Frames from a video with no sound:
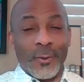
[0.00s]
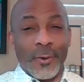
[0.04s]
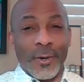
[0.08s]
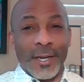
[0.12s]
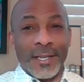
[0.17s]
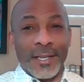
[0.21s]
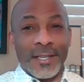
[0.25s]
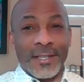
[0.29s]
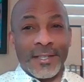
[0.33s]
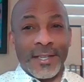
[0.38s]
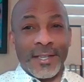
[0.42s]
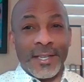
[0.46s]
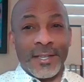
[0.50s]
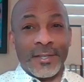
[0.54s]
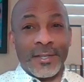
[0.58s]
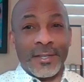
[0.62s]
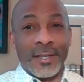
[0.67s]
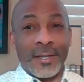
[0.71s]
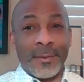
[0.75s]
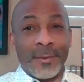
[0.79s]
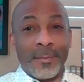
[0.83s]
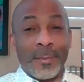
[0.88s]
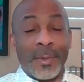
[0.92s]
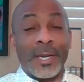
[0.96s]

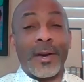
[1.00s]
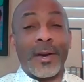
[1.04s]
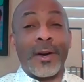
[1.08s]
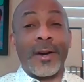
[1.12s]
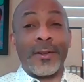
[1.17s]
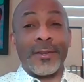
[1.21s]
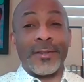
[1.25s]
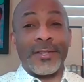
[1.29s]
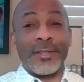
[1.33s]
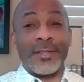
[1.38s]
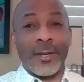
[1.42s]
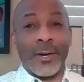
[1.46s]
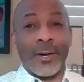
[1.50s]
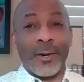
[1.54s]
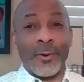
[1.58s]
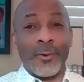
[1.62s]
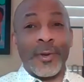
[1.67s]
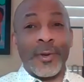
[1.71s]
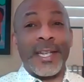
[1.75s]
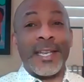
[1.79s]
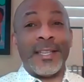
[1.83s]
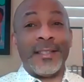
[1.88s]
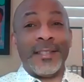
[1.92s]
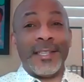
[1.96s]
organization, but
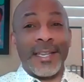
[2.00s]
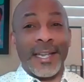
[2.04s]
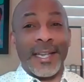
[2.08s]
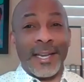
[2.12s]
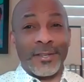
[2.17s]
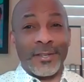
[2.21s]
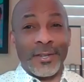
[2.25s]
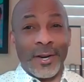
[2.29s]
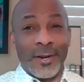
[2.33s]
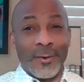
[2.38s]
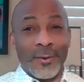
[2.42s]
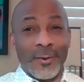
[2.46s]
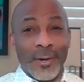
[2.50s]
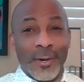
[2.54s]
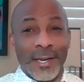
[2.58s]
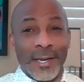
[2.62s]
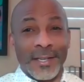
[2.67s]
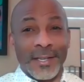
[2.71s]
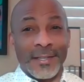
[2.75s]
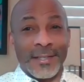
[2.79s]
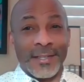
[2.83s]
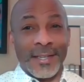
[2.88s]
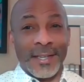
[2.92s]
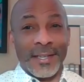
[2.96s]
also in the HR
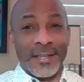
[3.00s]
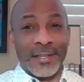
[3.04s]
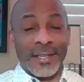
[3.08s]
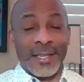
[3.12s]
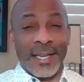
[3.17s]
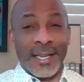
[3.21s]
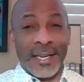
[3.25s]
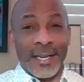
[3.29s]
organization.